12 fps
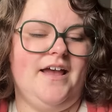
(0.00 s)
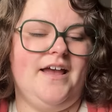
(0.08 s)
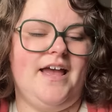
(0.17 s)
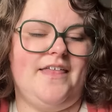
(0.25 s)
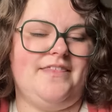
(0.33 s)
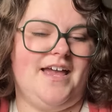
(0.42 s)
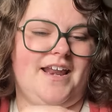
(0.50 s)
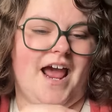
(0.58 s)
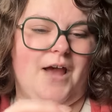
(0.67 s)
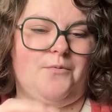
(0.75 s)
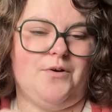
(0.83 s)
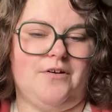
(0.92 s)
And then
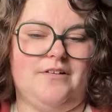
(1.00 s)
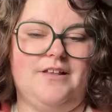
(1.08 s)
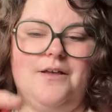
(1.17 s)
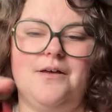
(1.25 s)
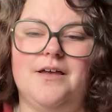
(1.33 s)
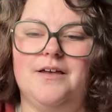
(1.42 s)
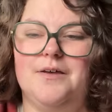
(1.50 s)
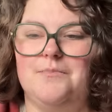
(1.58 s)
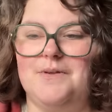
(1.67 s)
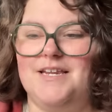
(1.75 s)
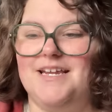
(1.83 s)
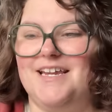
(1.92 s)
I will
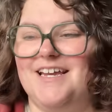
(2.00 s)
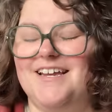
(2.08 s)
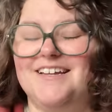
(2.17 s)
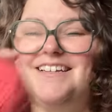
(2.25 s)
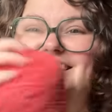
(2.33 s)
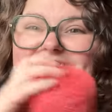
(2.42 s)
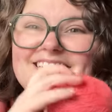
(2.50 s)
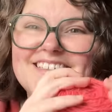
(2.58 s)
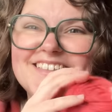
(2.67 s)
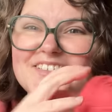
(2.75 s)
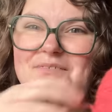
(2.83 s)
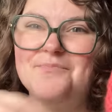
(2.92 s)
be knitting
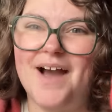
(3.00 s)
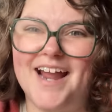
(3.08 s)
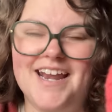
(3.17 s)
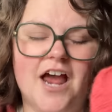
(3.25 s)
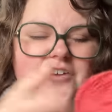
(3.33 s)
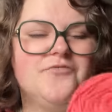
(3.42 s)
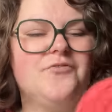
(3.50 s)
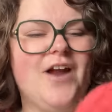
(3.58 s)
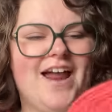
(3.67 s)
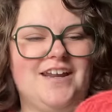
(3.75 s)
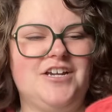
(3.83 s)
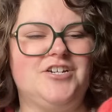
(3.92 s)
mine out of
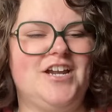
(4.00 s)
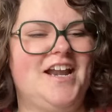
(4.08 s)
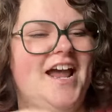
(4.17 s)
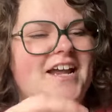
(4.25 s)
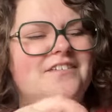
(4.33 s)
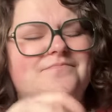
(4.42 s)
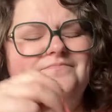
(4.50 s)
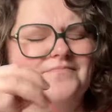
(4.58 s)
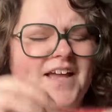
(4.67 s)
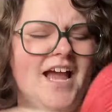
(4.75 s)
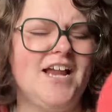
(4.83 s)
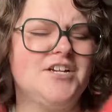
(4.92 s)
radish. And I,
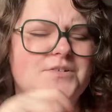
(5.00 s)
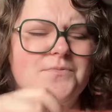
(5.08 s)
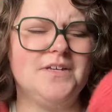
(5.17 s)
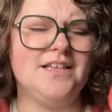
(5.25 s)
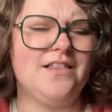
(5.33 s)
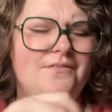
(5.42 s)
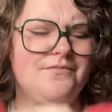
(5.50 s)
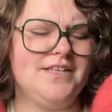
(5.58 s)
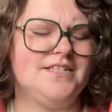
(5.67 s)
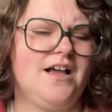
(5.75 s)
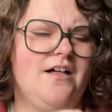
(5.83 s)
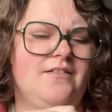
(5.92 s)
I just really love
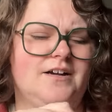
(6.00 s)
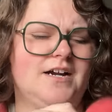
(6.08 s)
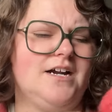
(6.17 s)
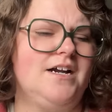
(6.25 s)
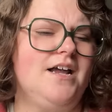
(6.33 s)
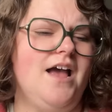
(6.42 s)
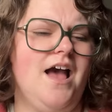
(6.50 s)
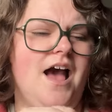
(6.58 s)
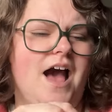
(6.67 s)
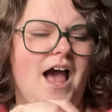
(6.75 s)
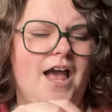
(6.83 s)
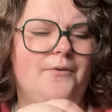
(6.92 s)
this color.
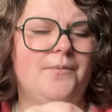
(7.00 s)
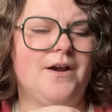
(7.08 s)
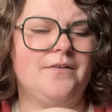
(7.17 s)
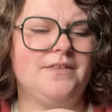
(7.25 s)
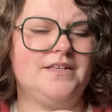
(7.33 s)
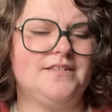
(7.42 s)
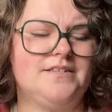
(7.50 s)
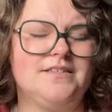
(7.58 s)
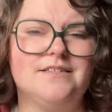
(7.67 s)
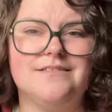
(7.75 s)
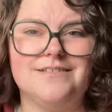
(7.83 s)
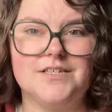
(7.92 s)
I wear
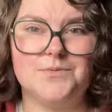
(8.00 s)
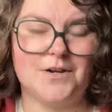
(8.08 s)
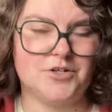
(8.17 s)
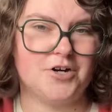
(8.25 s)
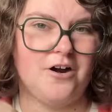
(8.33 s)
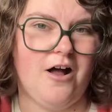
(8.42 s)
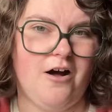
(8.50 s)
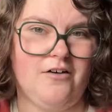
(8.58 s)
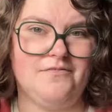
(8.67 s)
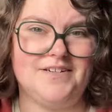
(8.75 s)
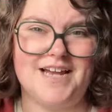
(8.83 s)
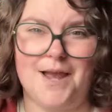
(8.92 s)
this sweatshirt all of
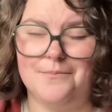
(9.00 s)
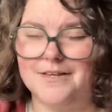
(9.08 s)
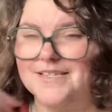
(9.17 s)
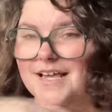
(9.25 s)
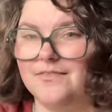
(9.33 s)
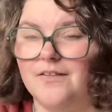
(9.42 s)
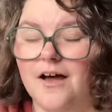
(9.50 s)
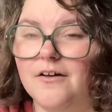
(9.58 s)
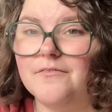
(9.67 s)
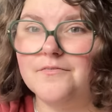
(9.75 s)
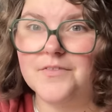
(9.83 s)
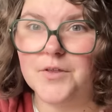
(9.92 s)
the time because I
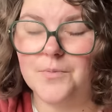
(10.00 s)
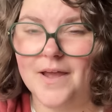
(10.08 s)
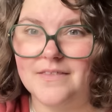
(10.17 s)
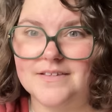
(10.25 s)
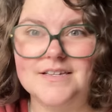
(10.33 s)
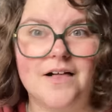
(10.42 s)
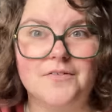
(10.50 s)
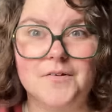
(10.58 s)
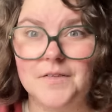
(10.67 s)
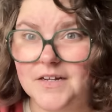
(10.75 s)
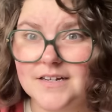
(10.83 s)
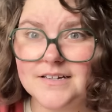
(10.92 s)
love the way this color
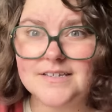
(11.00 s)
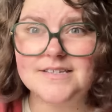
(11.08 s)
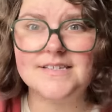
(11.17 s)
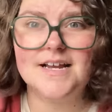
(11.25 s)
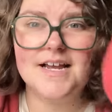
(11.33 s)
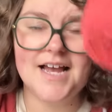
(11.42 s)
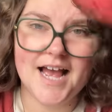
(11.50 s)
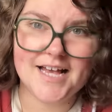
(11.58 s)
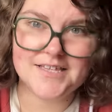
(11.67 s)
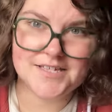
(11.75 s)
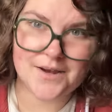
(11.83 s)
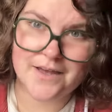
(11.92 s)
looks.
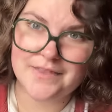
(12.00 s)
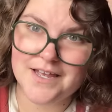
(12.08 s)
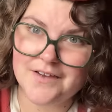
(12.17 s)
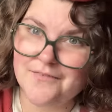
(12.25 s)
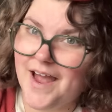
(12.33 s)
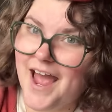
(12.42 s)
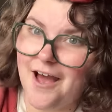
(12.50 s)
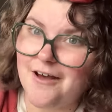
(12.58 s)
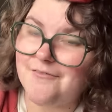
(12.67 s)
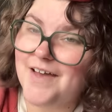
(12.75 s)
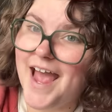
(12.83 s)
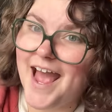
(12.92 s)
And so I think if I
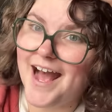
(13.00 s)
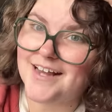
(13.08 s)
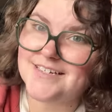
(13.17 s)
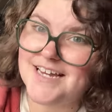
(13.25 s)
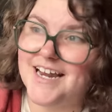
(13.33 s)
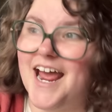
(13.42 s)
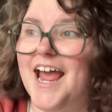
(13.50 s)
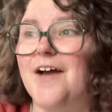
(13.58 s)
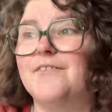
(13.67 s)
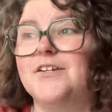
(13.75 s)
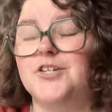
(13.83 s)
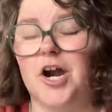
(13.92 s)
have a hat, and I have
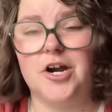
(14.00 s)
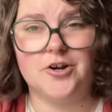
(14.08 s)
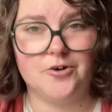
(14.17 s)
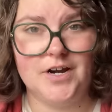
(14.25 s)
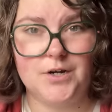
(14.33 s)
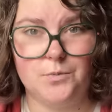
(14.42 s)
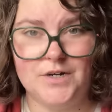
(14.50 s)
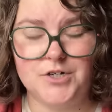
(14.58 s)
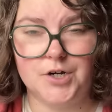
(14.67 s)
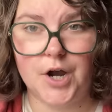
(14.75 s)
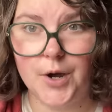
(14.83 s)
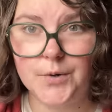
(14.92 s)
a dark green winter
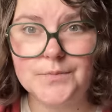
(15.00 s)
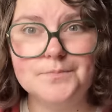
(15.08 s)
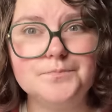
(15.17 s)
coat,